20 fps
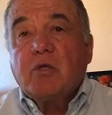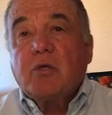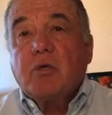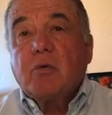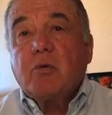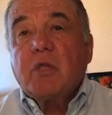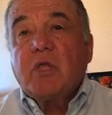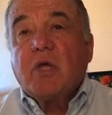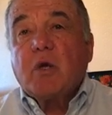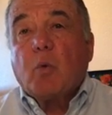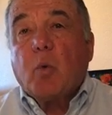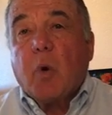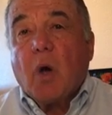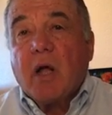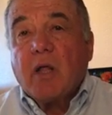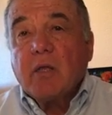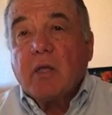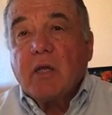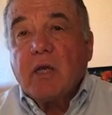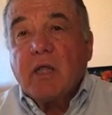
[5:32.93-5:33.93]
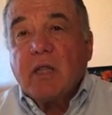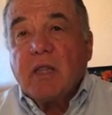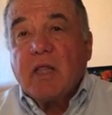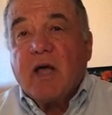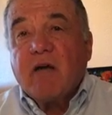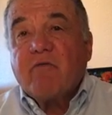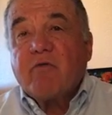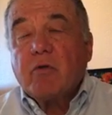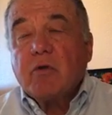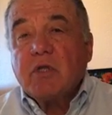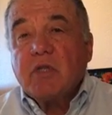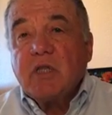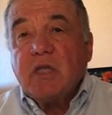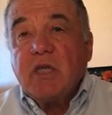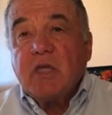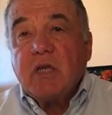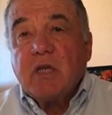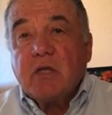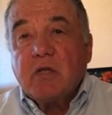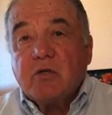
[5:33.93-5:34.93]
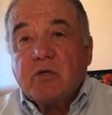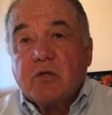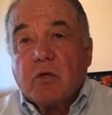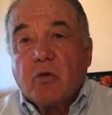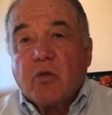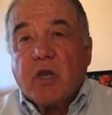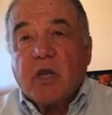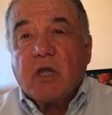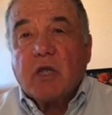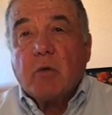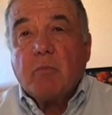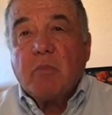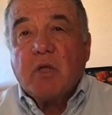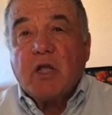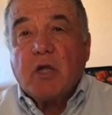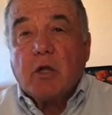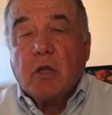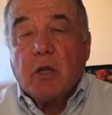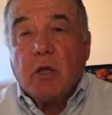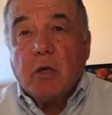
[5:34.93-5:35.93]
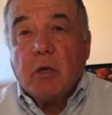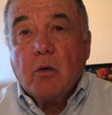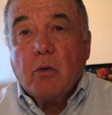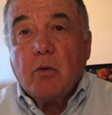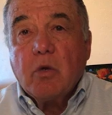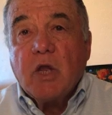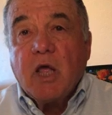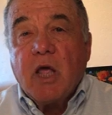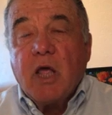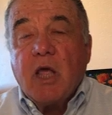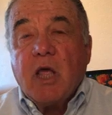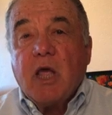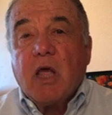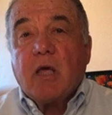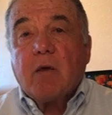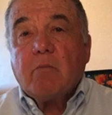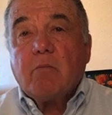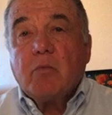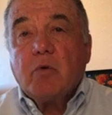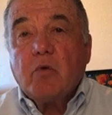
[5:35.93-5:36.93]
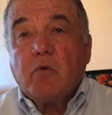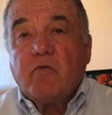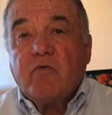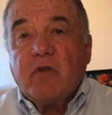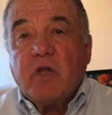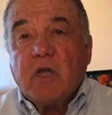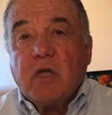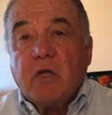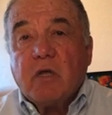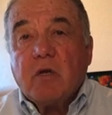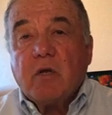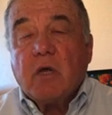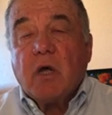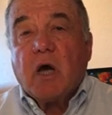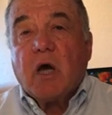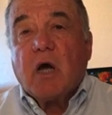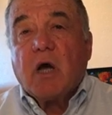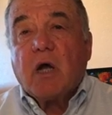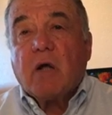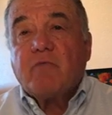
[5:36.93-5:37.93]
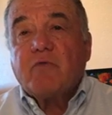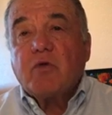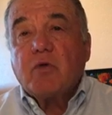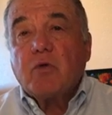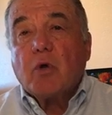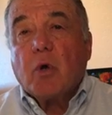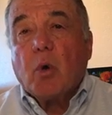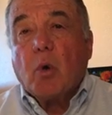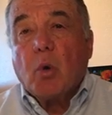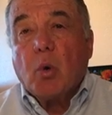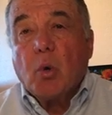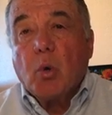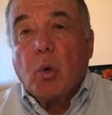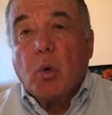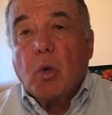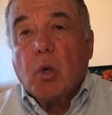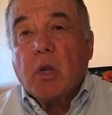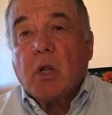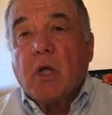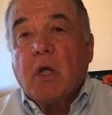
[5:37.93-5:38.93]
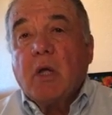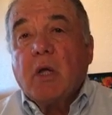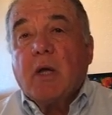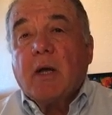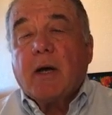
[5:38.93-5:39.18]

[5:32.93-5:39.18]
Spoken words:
to the quality level needed so that it can be cloned and moved in to the whole